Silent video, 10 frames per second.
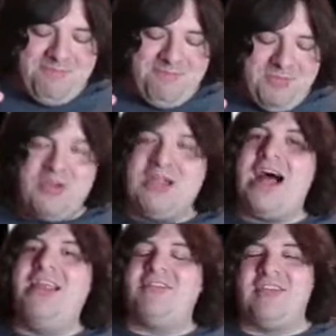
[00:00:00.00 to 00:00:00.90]
you can
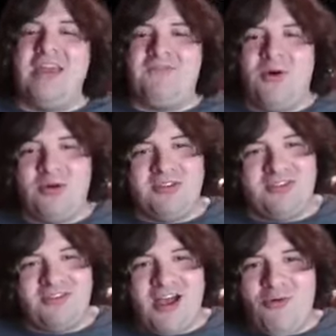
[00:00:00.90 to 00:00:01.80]
kind of say it
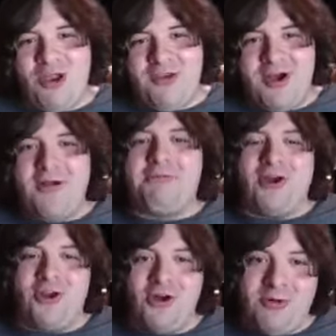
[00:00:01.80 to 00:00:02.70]
focuses on one of our
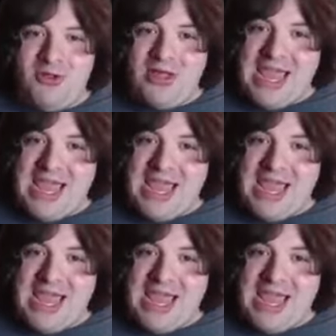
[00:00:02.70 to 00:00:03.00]
paranormal